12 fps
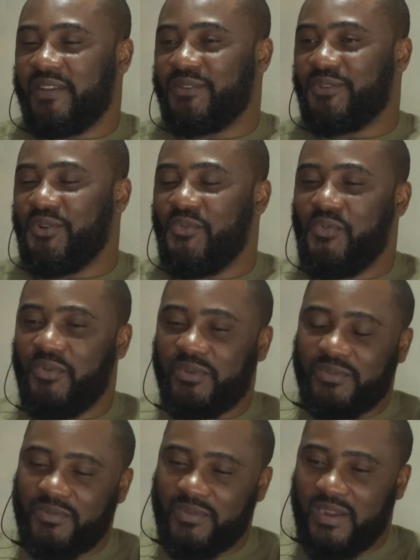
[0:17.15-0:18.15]

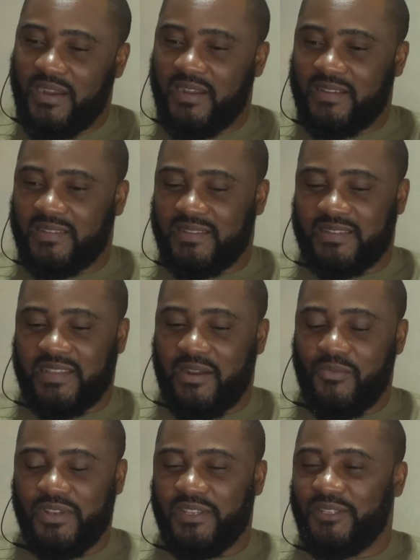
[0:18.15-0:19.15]
So start
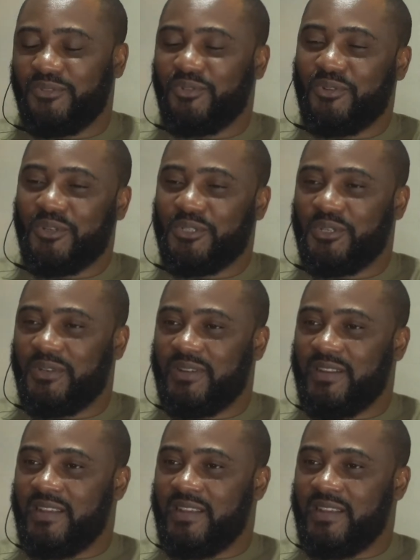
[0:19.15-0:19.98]
with the introduction,